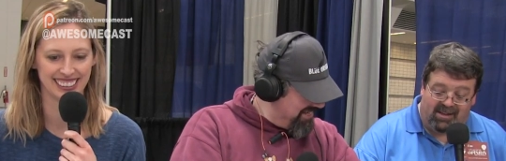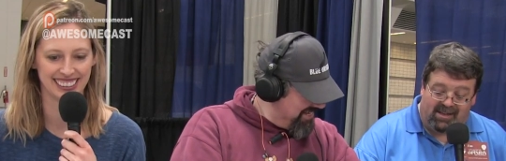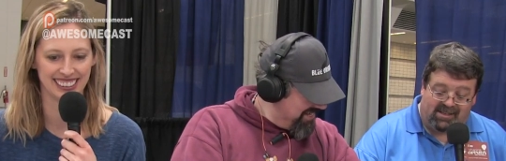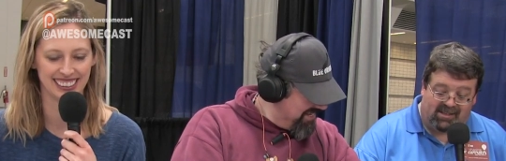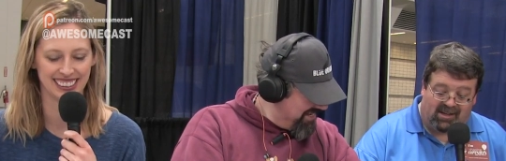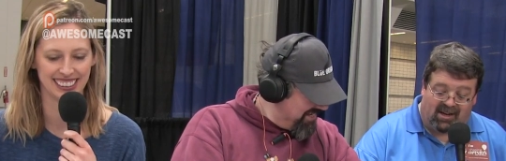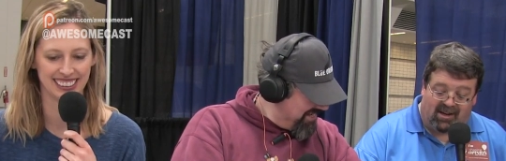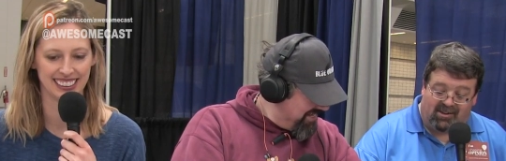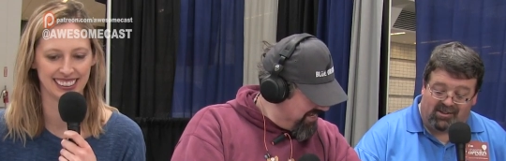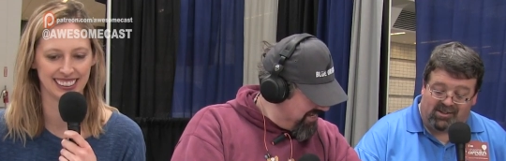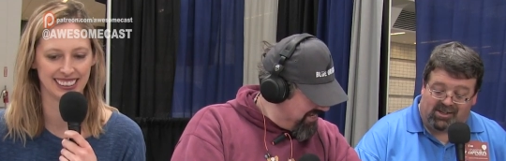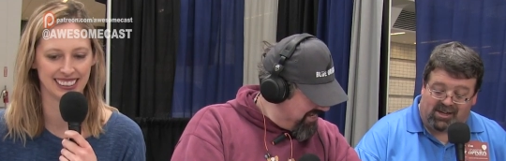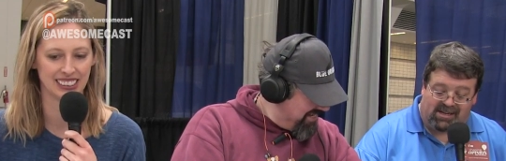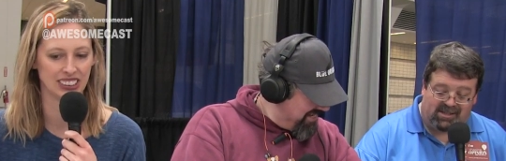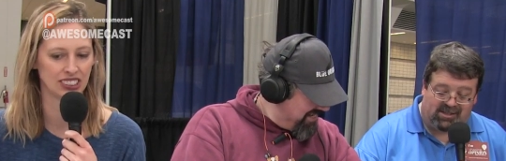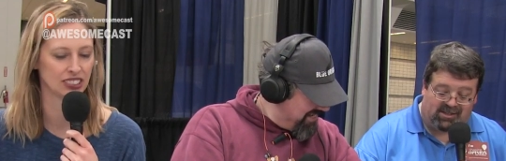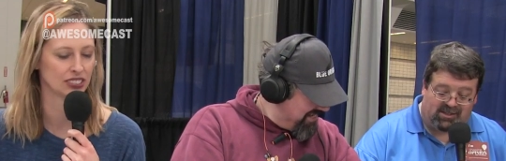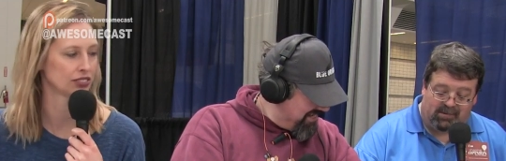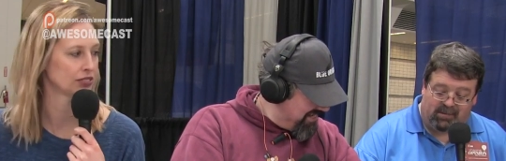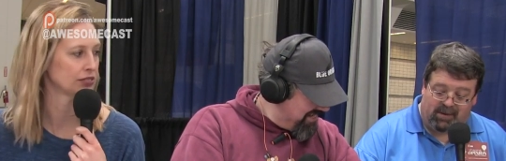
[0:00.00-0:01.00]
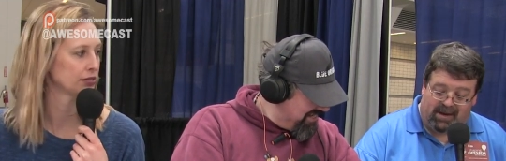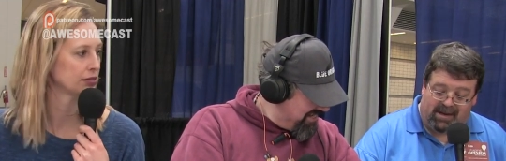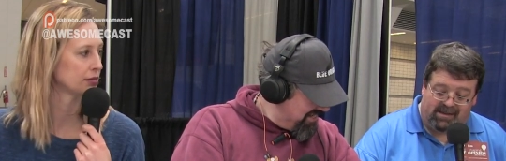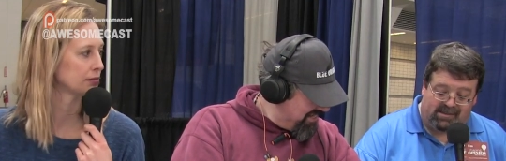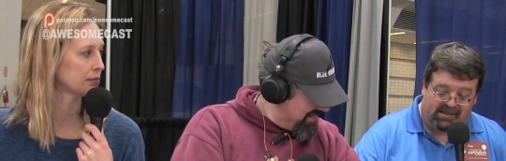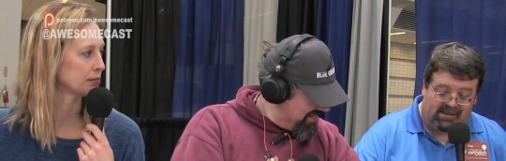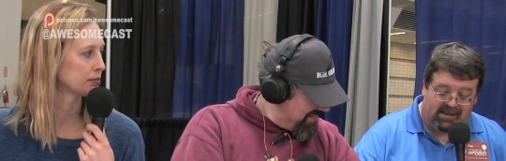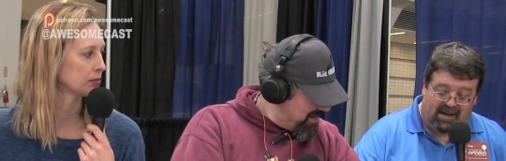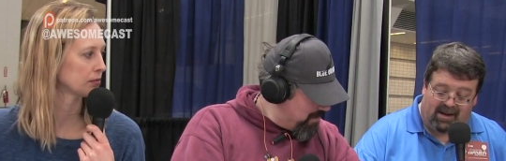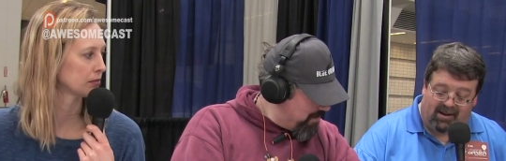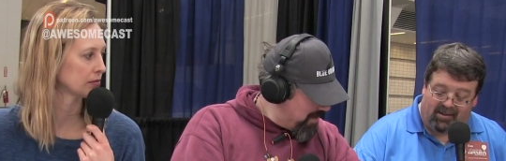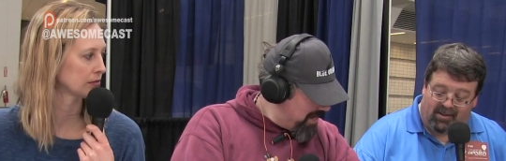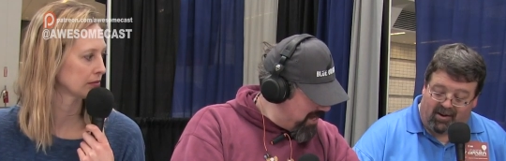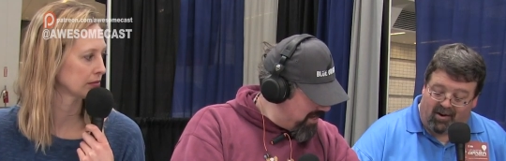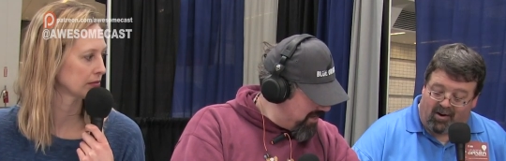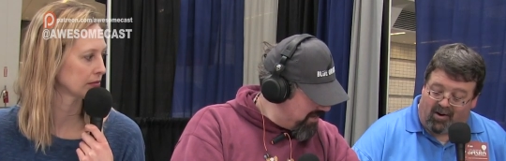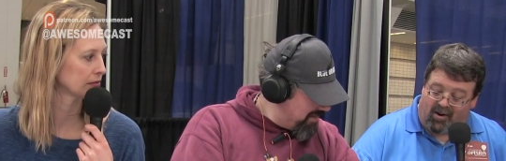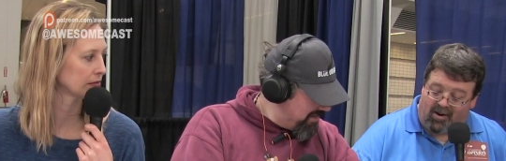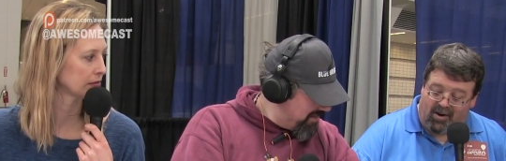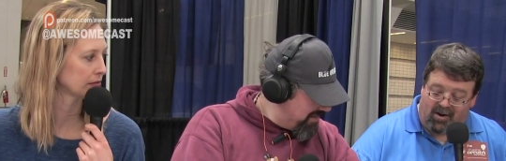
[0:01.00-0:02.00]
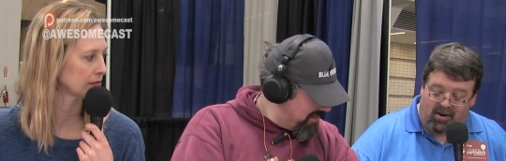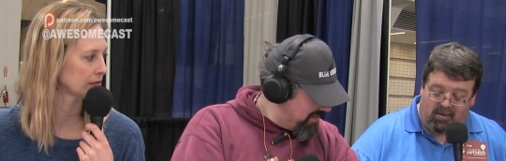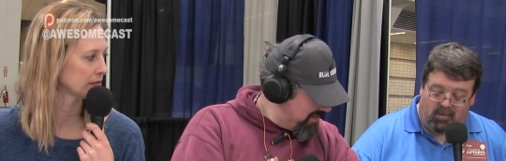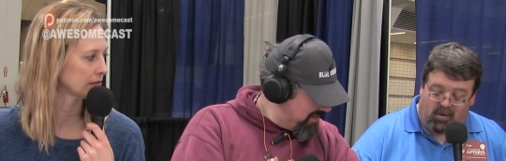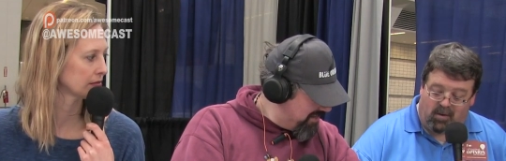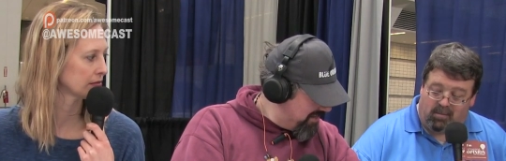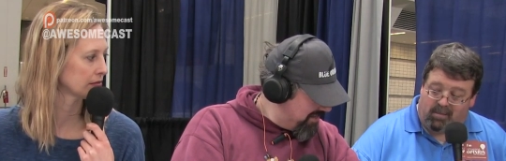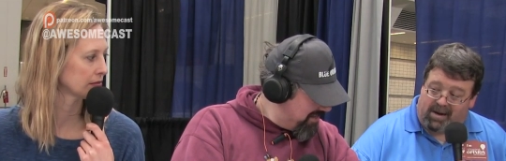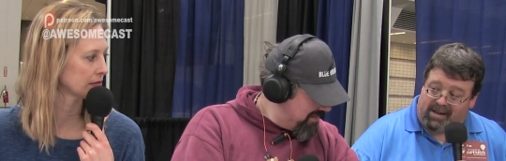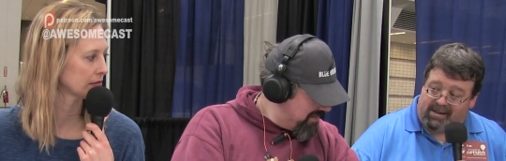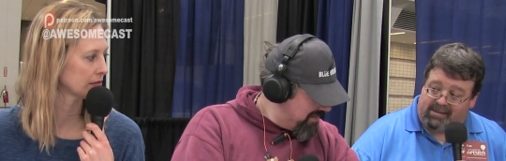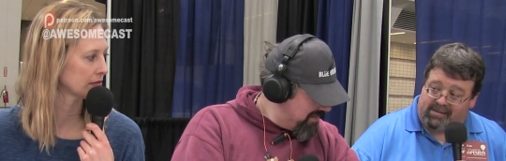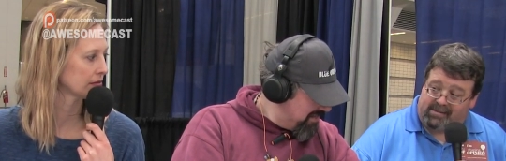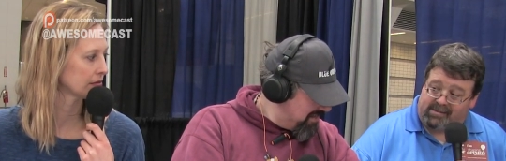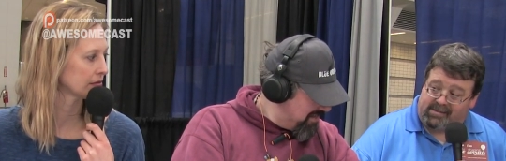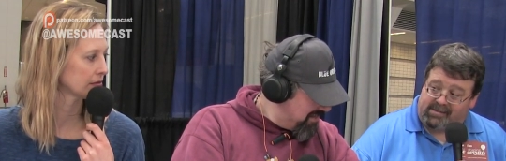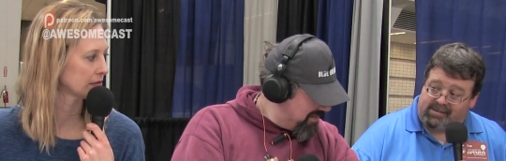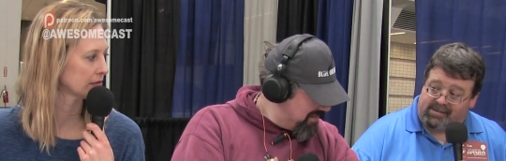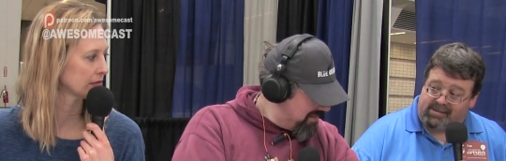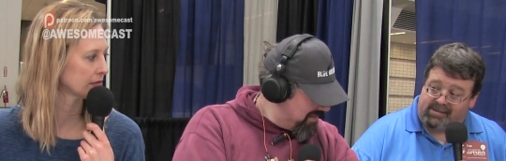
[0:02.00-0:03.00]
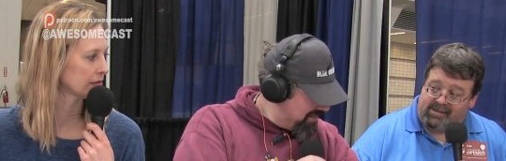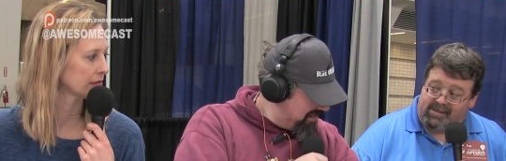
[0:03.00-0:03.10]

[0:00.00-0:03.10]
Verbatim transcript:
Speaker 1: It's all gesture based now. Okay. There are no more buttons